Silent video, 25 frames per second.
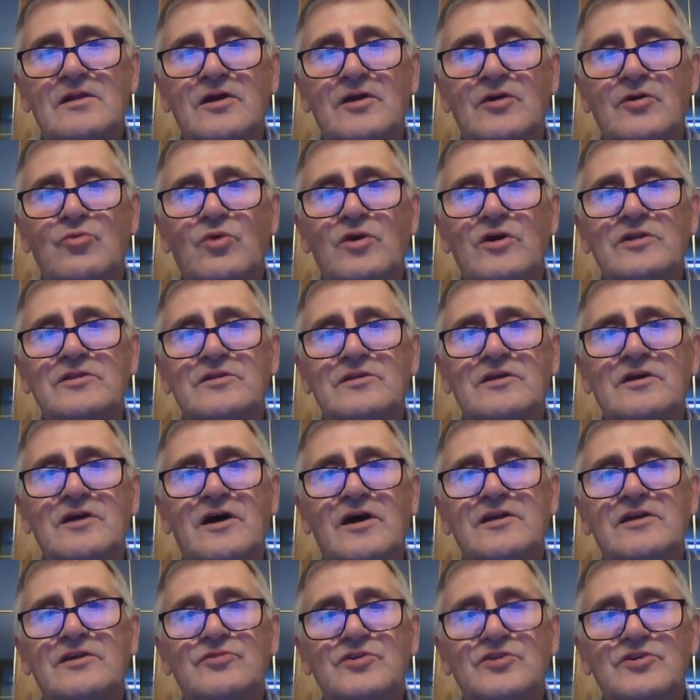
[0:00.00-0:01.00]
Like, what
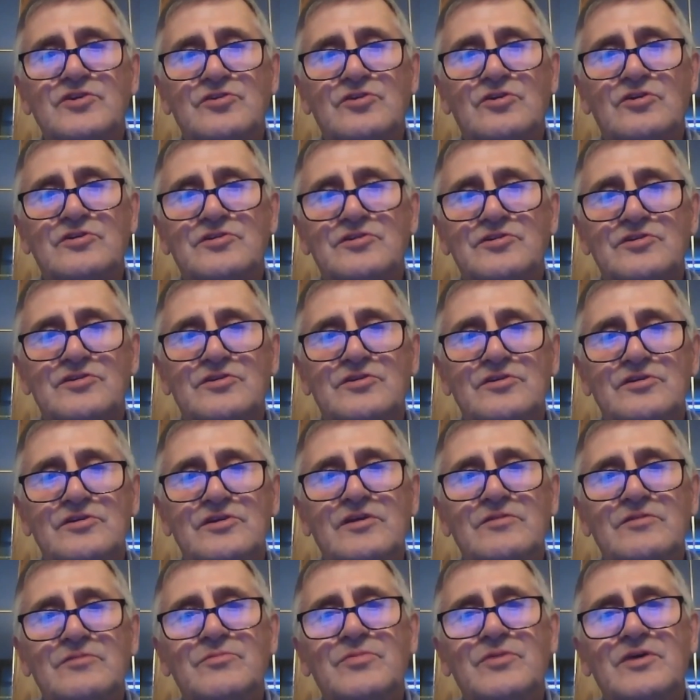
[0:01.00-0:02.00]
kind of resources do you
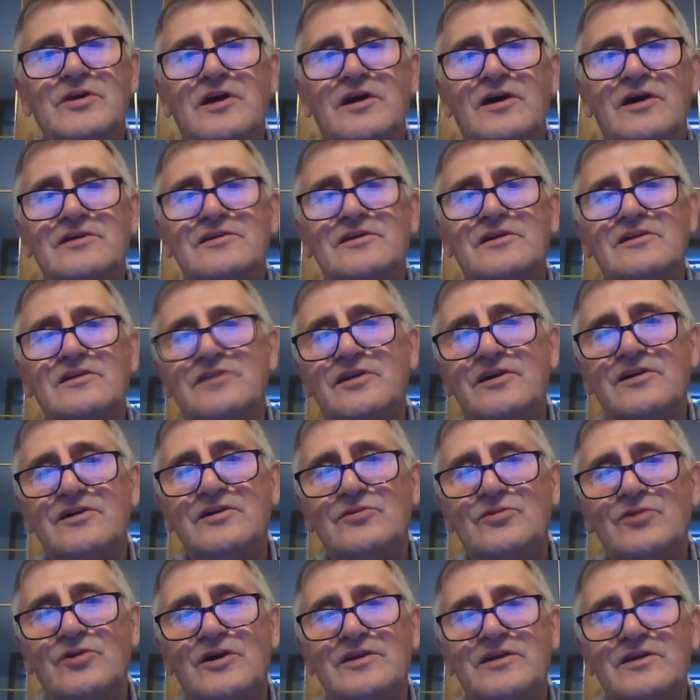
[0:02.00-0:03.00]
need? Because I'll tell
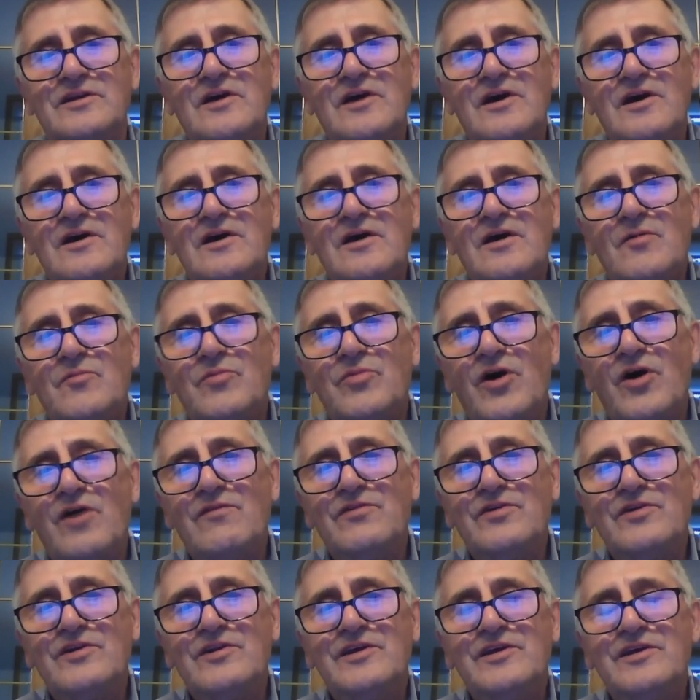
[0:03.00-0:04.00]
you what,
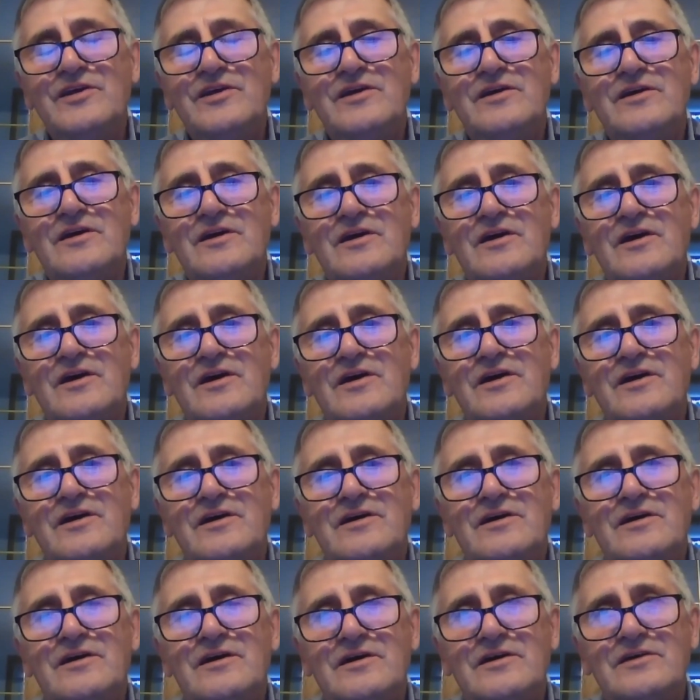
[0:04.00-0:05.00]
poverty
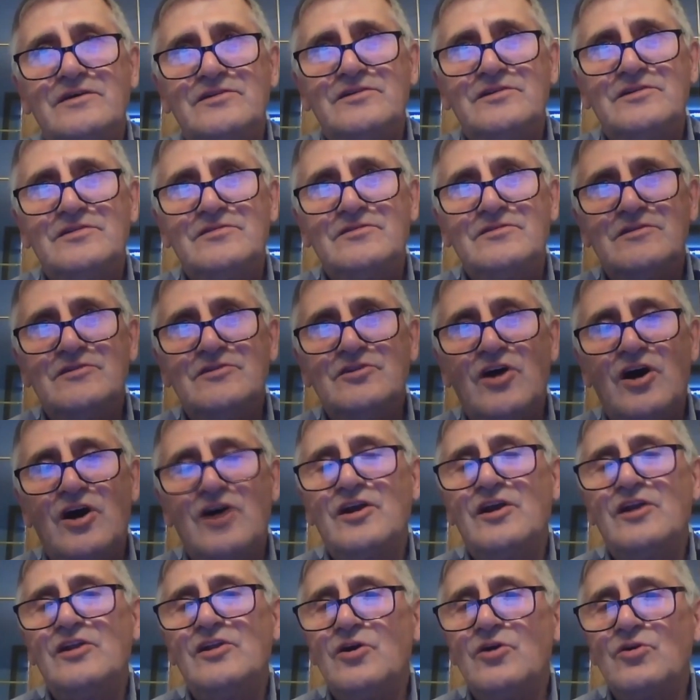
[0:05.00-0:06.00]
is
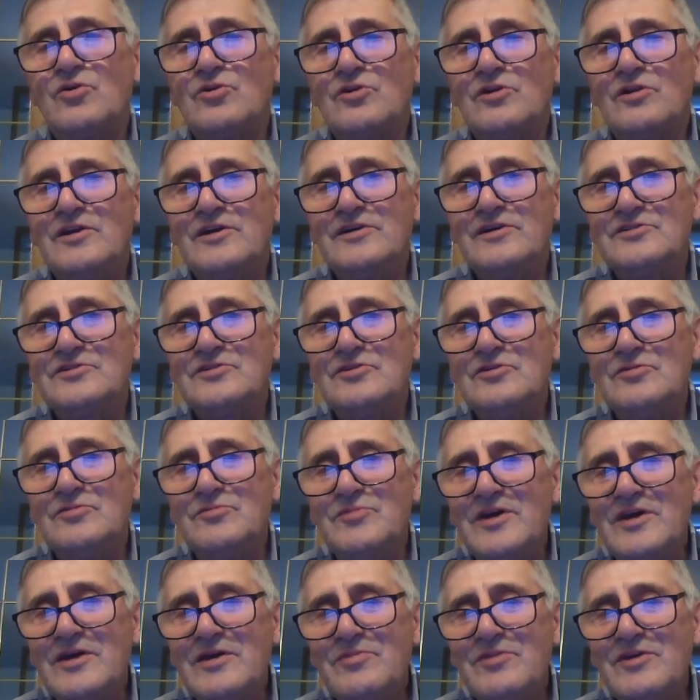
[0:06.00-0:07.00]
not a local issue,
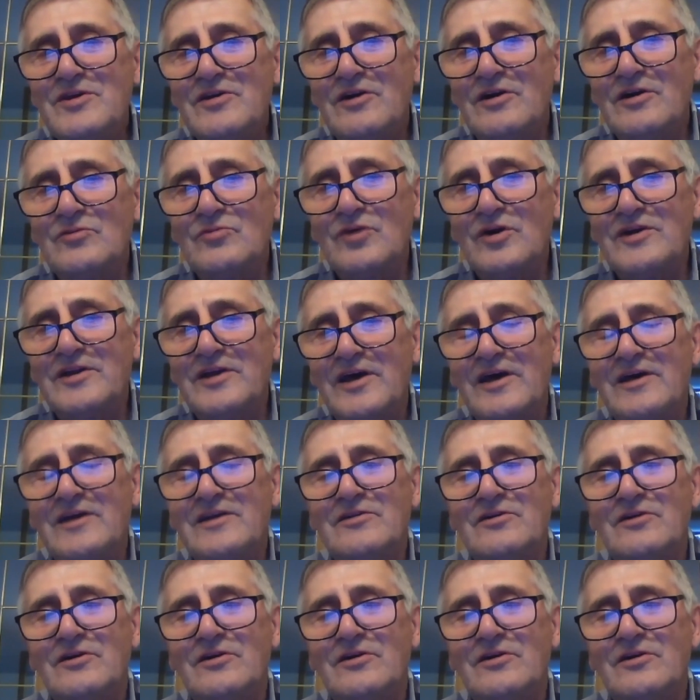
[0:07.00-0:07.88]
maybe on one hand.